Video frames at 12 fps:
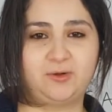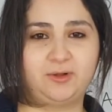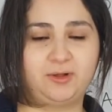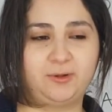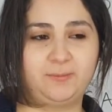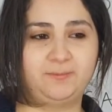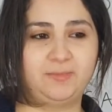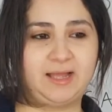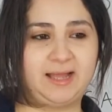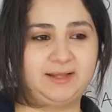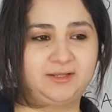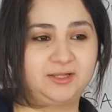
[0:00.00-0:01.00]

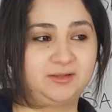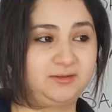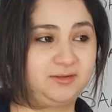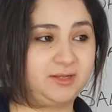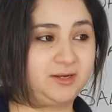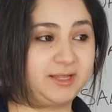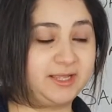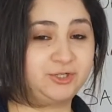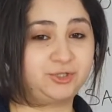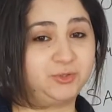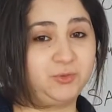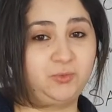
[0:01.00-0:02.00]
and an
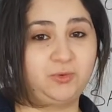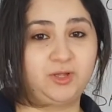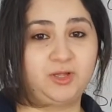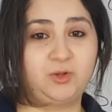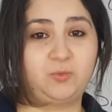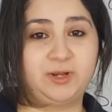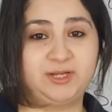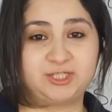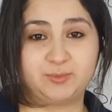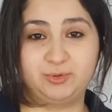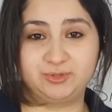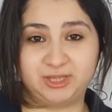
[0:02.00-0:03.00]
issue when
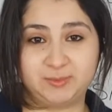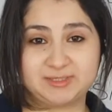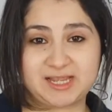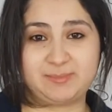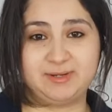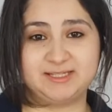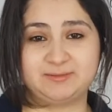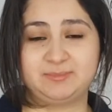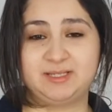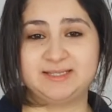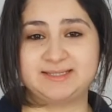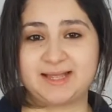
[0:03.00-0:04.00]
supporting the metabolism
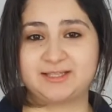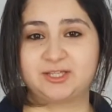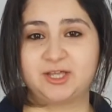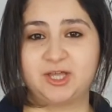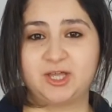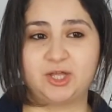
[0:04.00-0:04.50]
is that